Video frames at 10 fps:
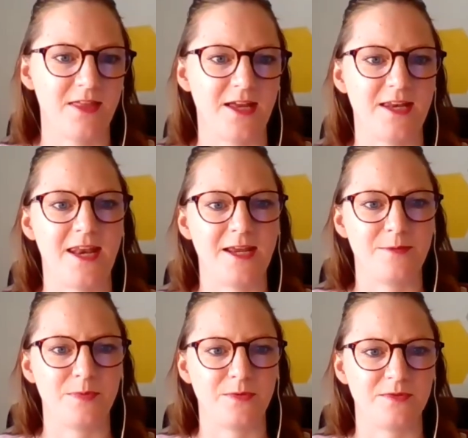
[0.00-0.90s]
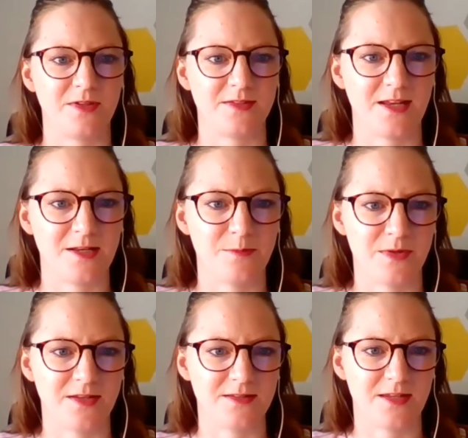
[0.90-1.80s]
that enable
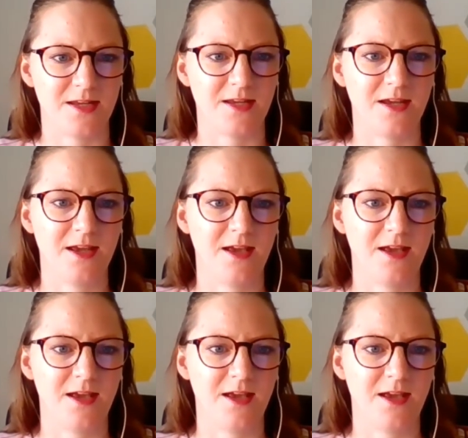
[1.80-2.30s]
sustainability